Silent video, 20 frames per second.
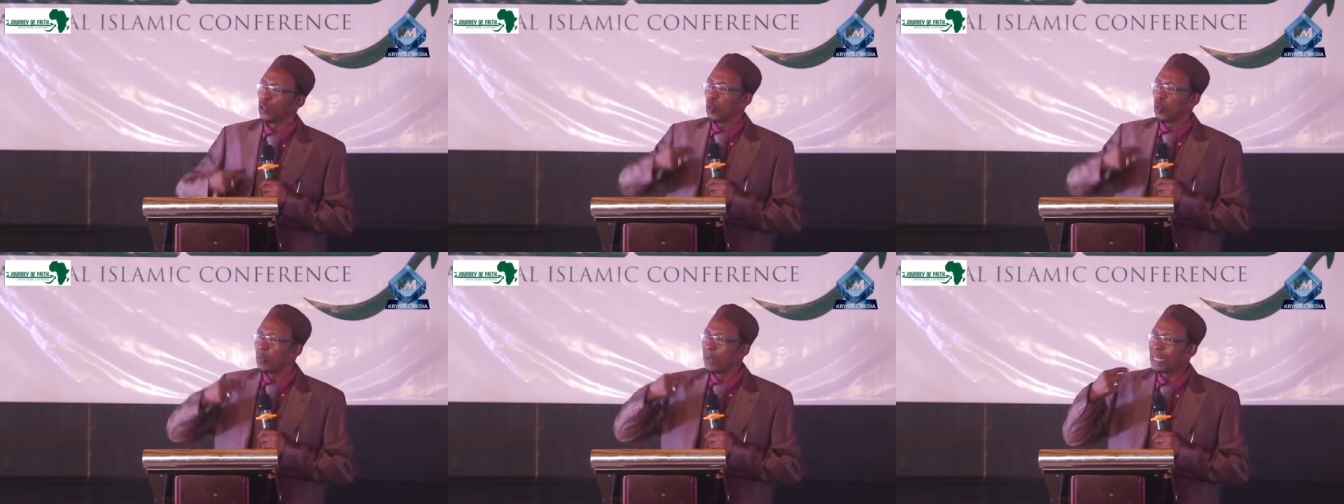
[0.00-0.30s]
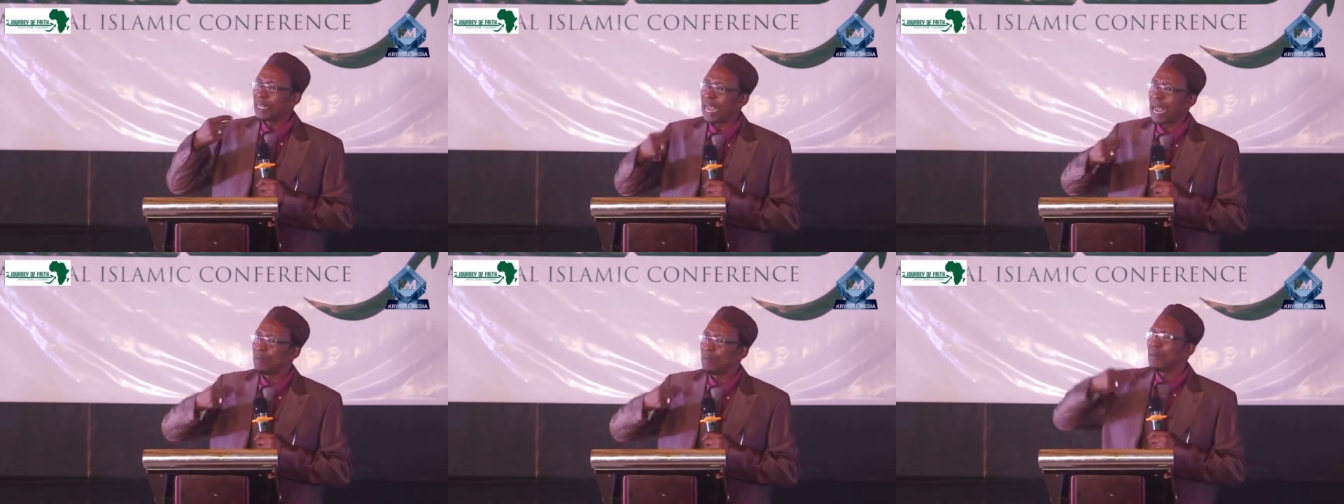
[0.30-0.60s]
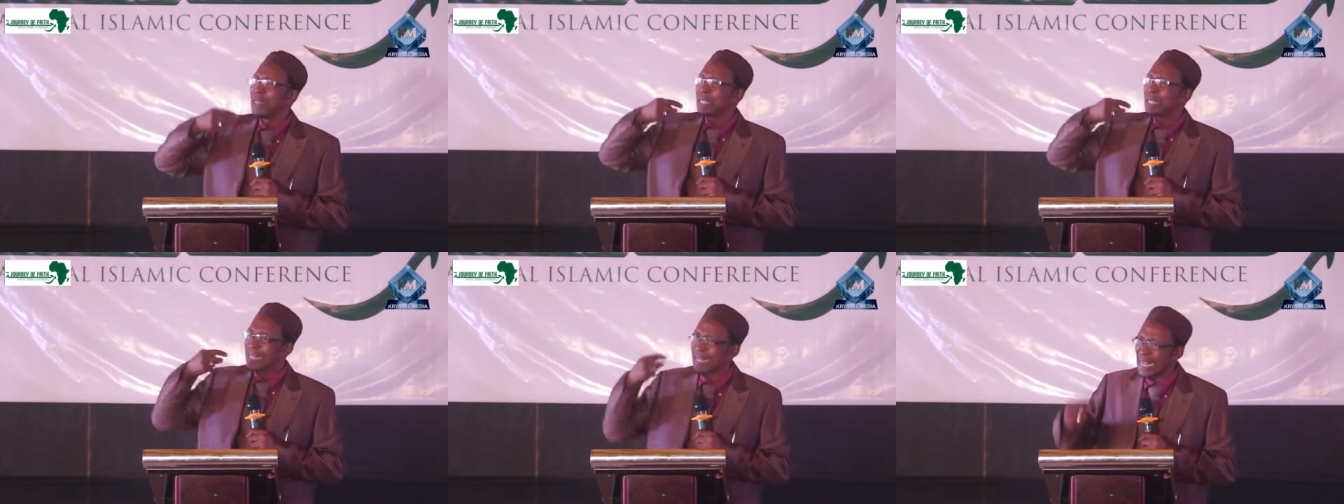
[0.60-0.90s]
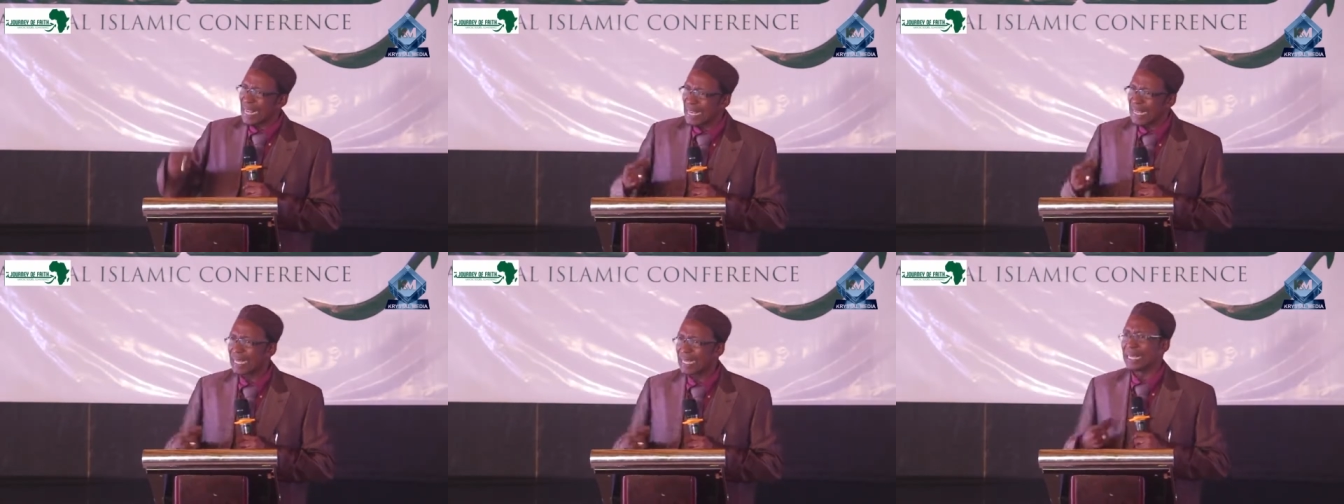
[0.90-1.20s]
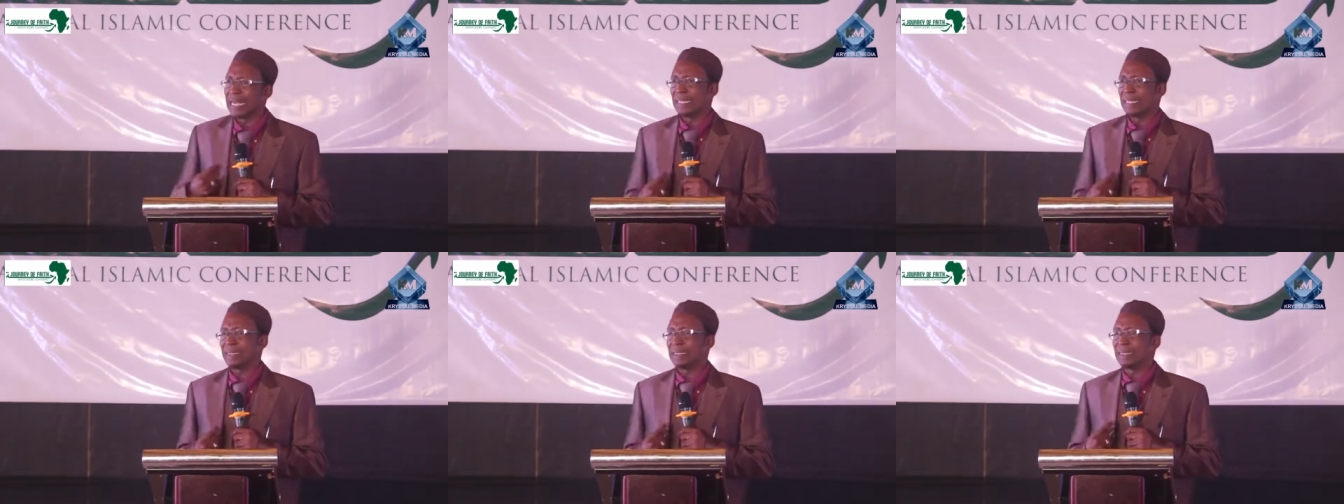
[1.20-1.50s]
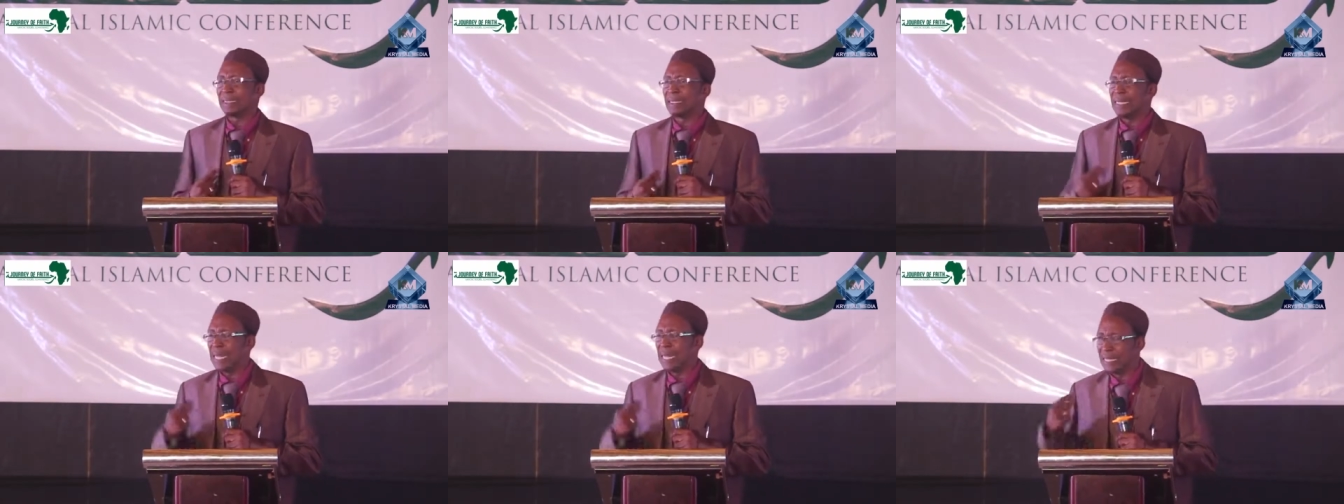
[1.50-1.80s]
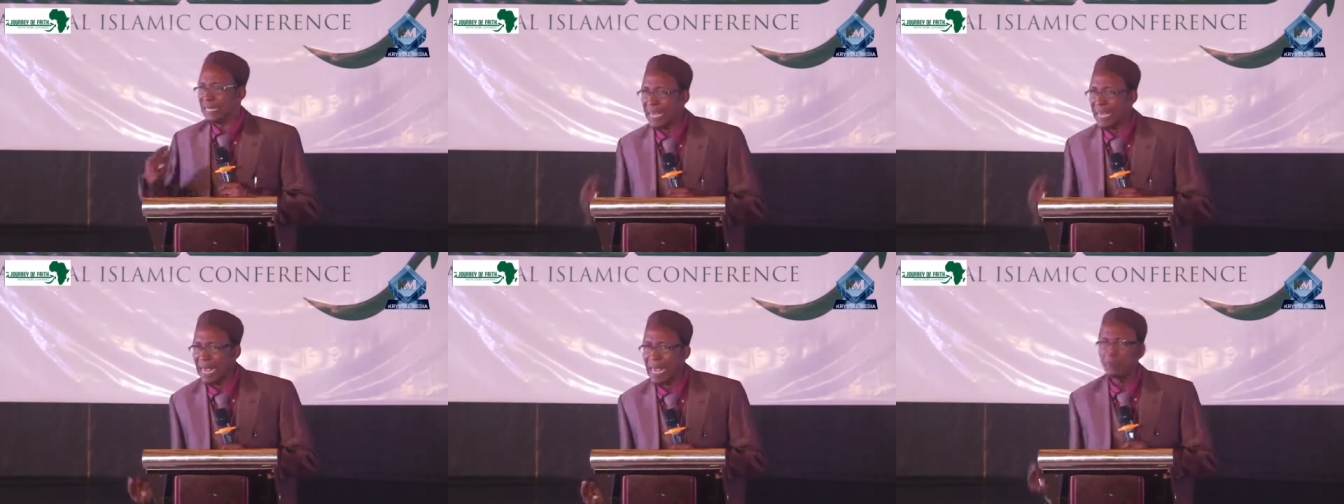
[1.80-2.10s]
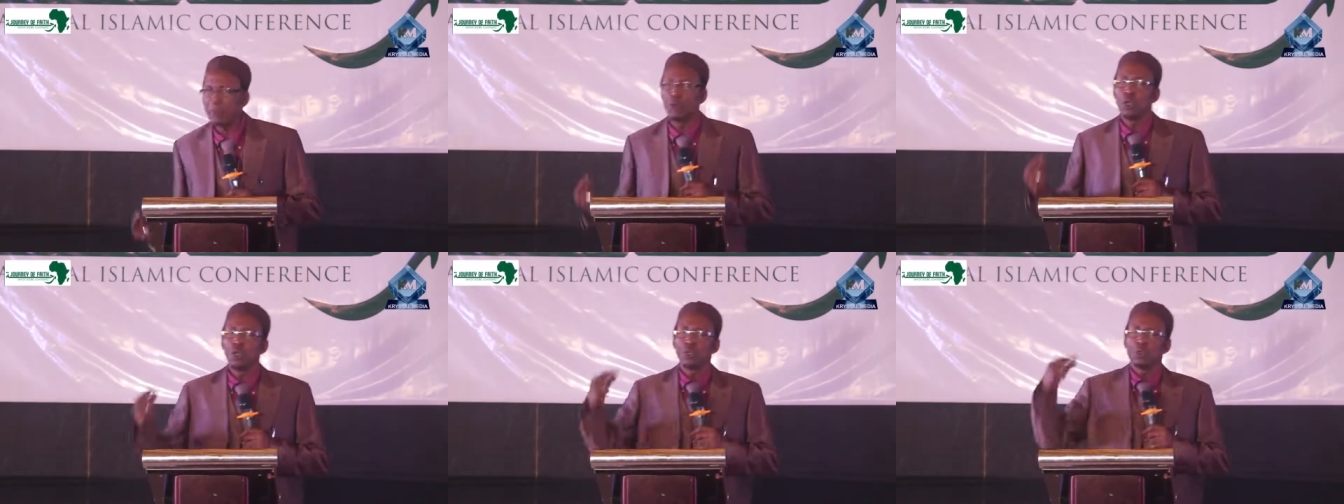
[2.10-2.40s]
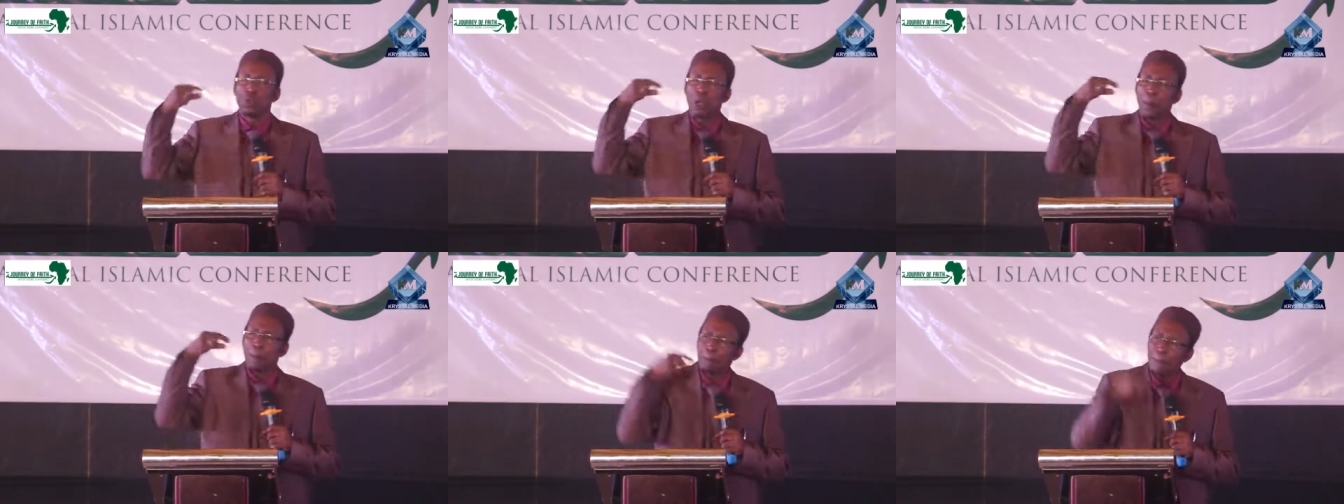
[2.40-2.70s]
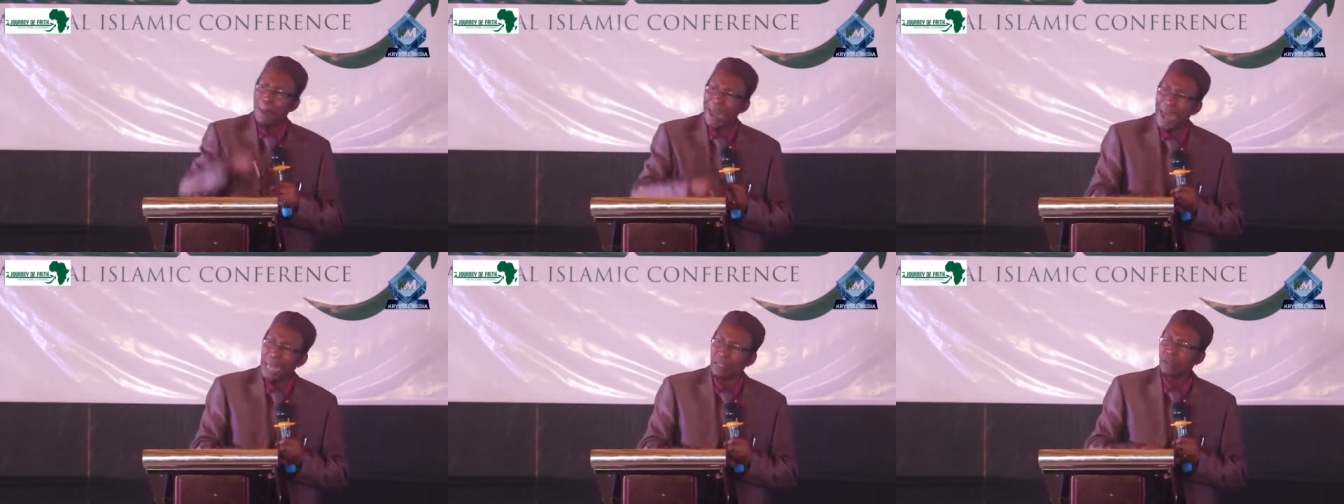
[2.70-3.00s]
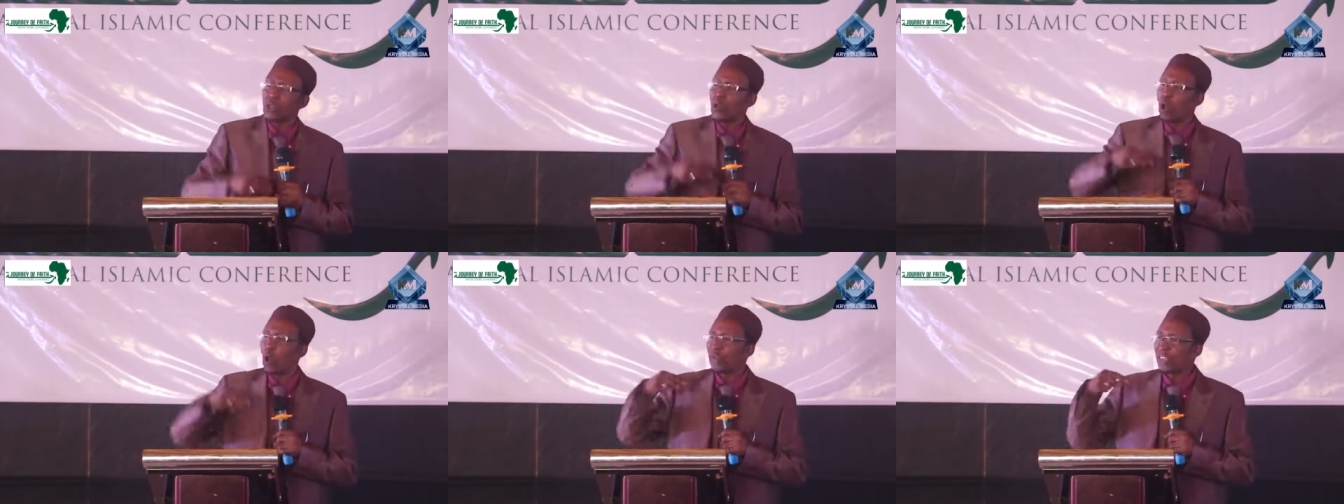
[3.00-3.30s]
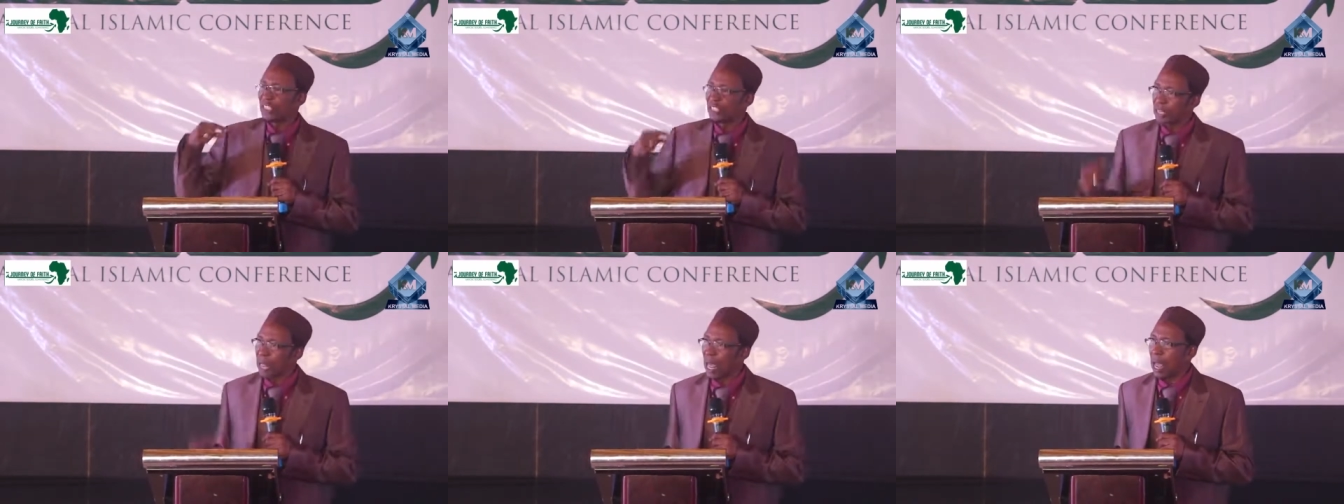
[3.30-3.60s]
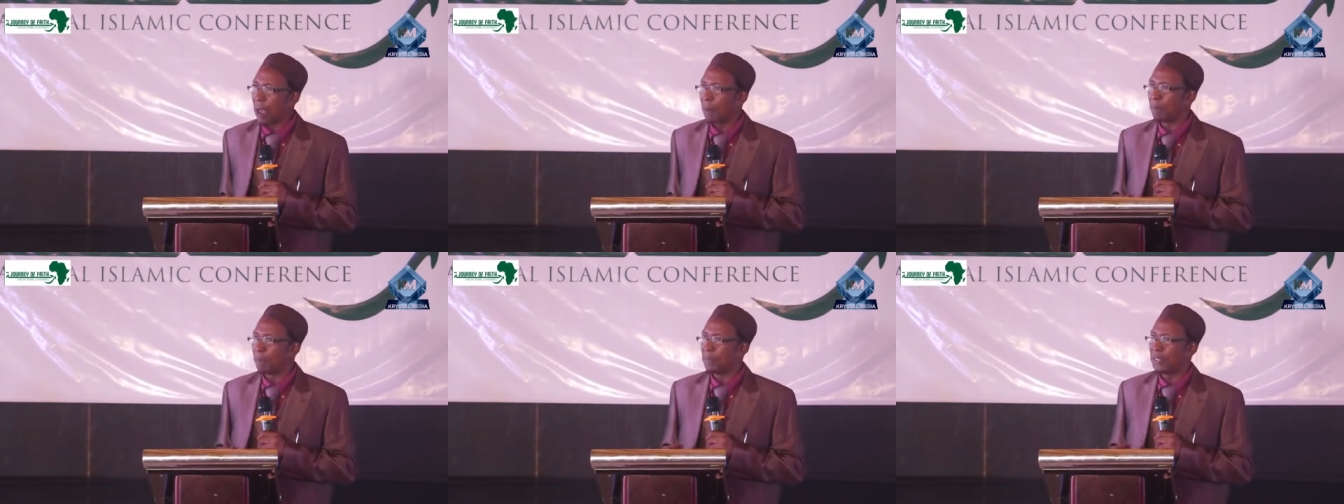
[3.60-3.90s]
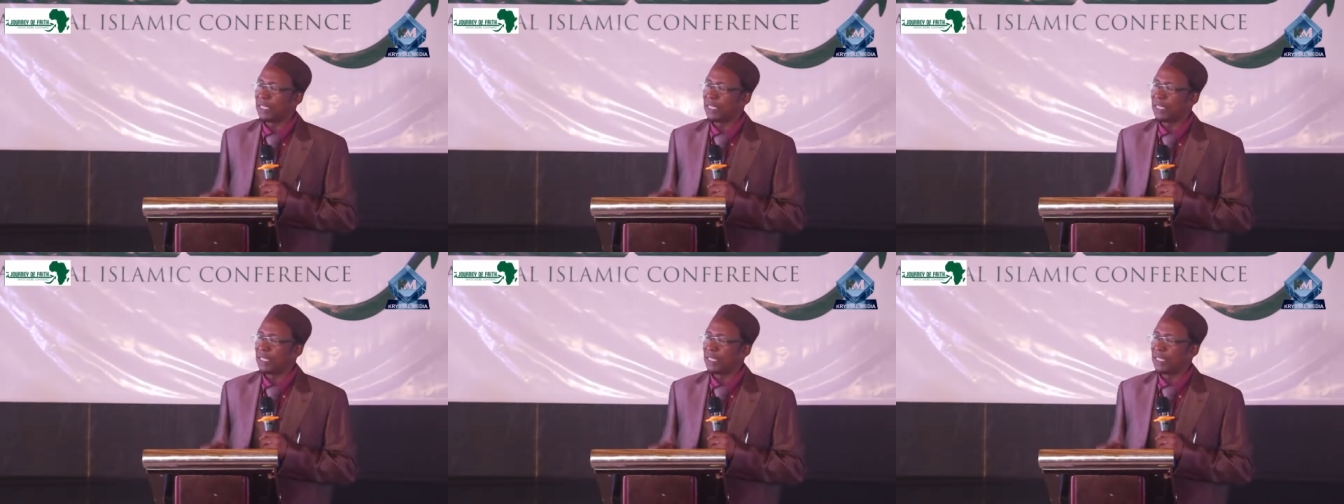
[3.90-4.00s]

to become thinkers. They came to the path of Islam.